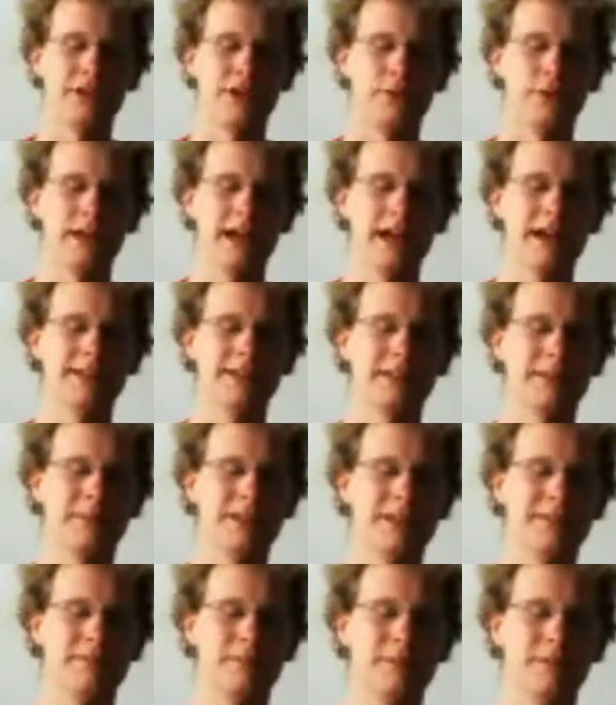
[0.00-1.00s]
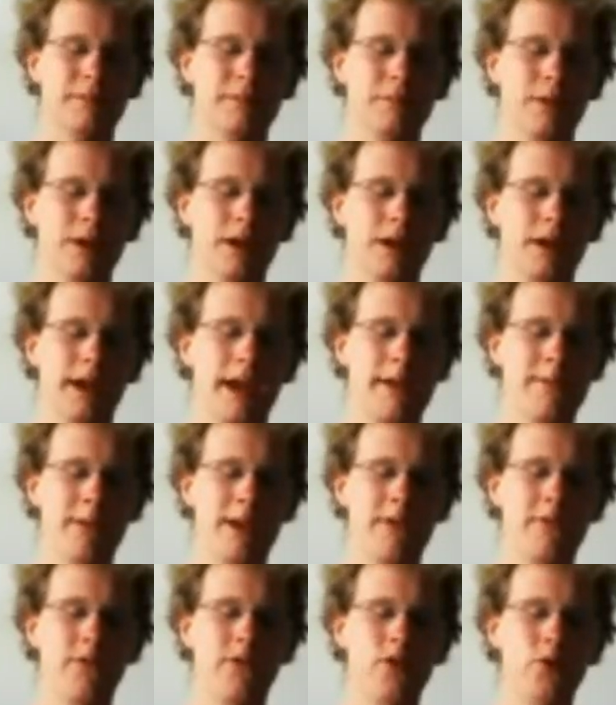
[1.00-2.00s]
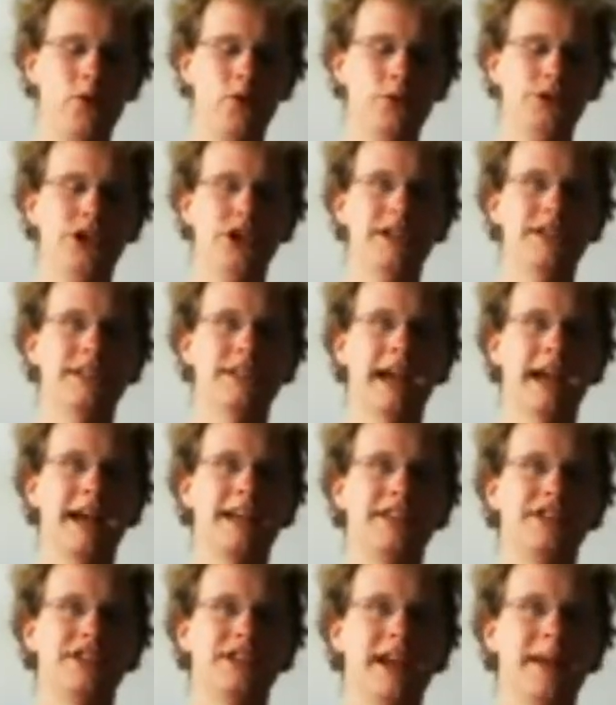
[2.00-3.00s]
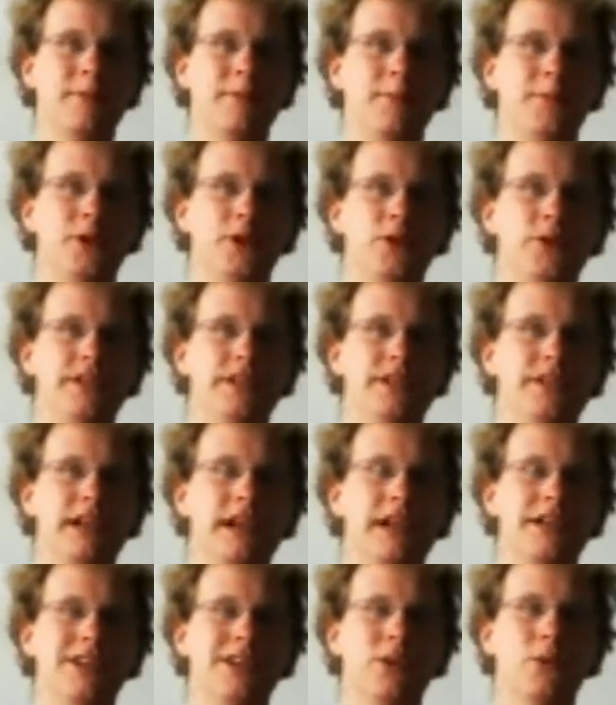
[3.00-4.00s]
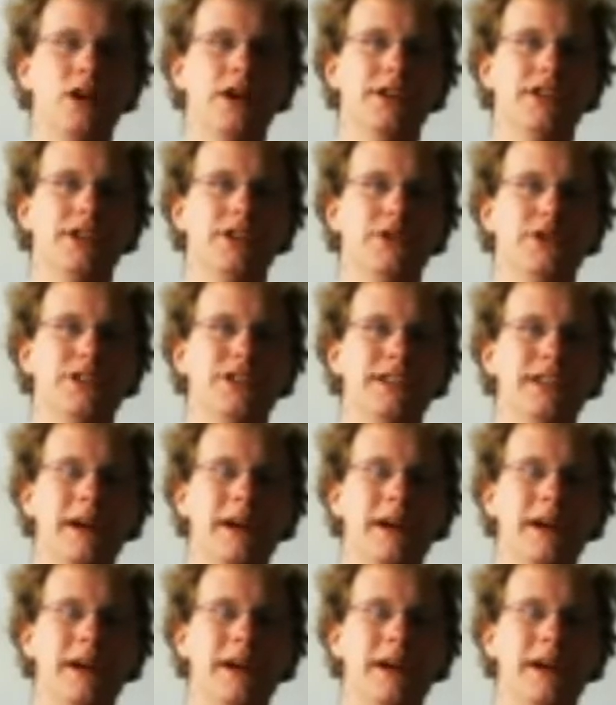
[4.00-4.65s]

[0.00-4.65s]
to you, yes, I mean if, if you just as James Bruce decide you want to